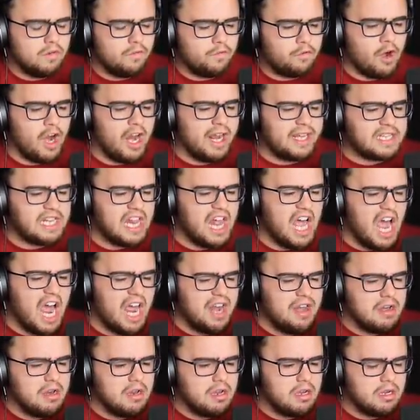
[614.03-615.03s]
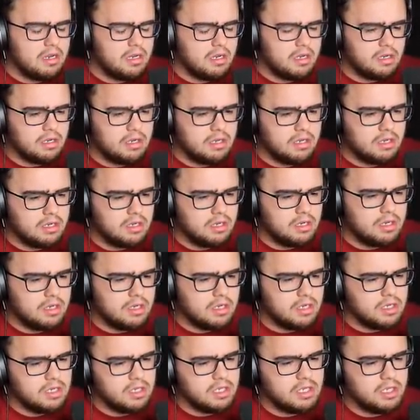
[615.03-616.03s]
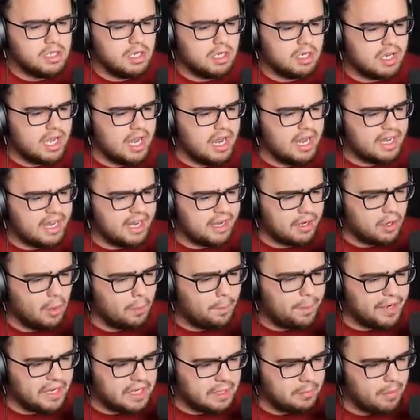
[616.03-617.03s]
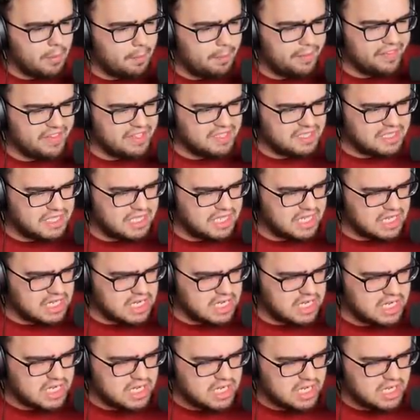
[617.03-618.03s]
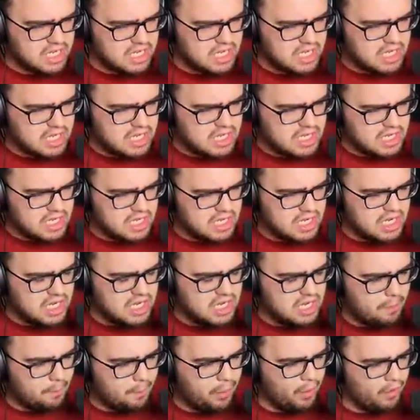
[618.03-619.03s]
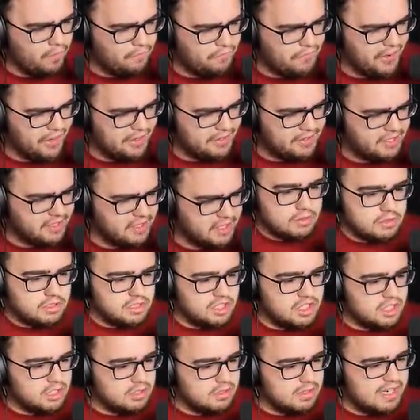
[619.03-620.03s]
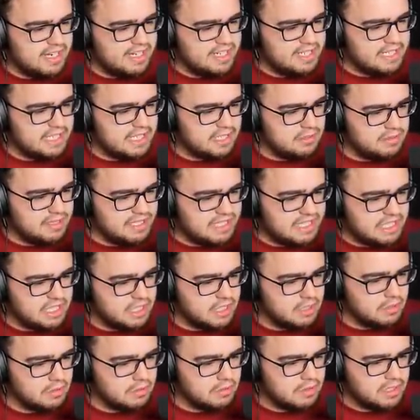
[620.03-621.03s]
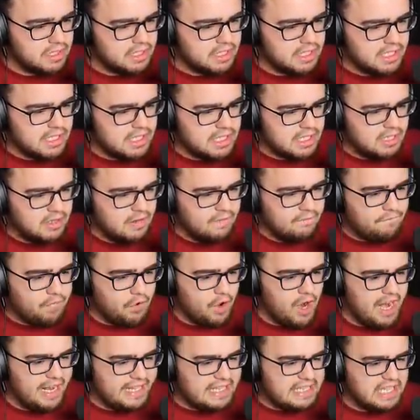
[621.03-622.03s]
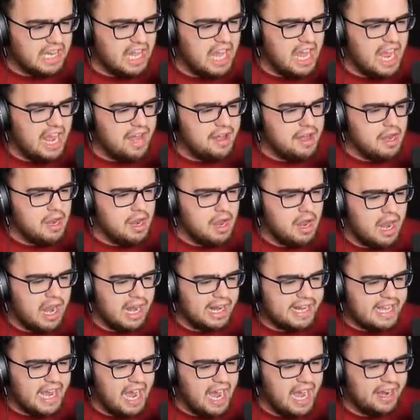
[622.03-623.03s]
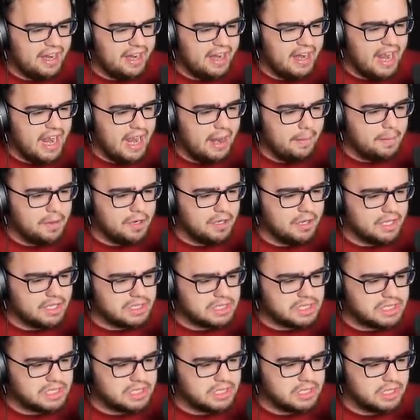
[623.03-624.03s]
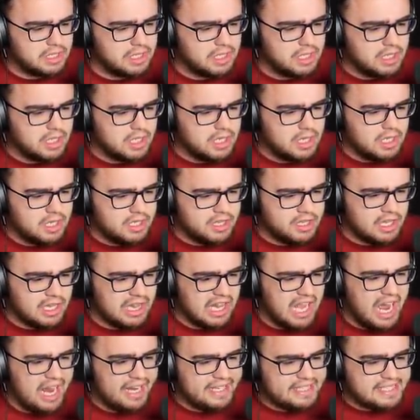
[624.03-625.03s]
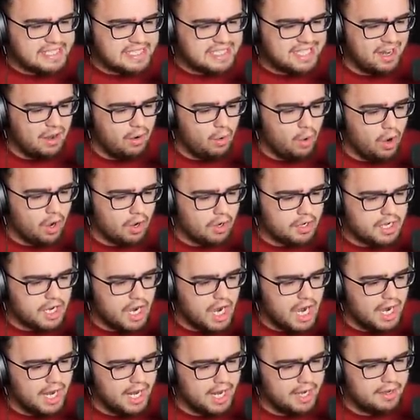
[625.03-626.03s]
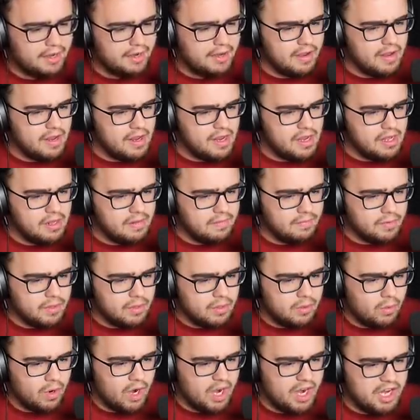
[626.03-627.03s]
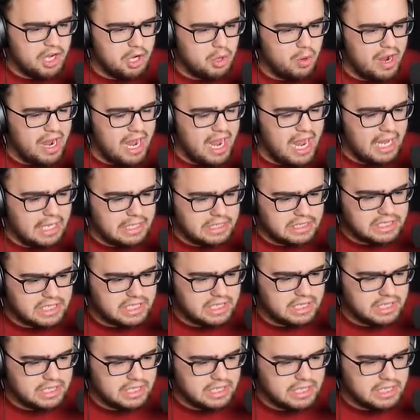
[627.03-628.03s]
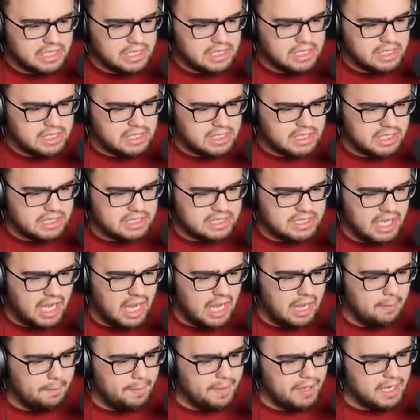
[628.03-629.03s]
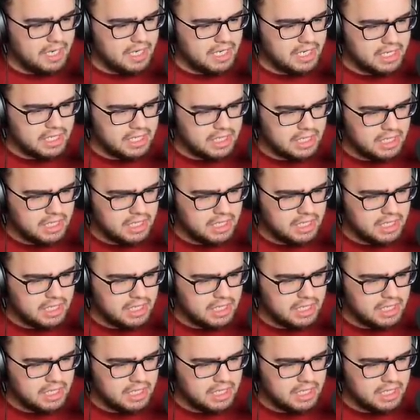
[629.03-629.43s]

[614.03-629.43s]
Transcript: Franklin! Okay, I gotta go pick him up in this thing. Ah, perfect. Alright, here we go. Franklin! I got an ambulance! And the lights still work on it! Where are you at? It's a zombie.